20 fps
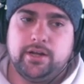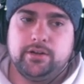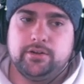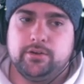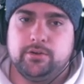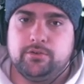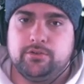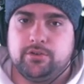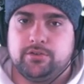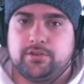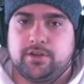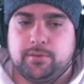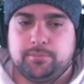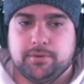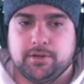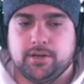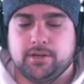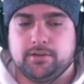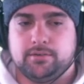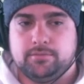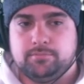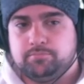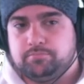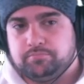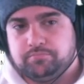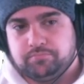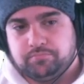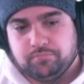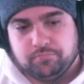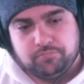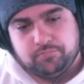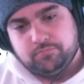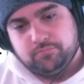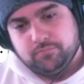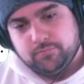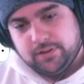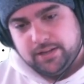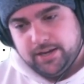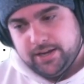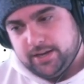Dude just kept on
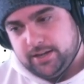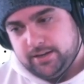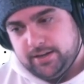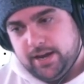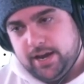laying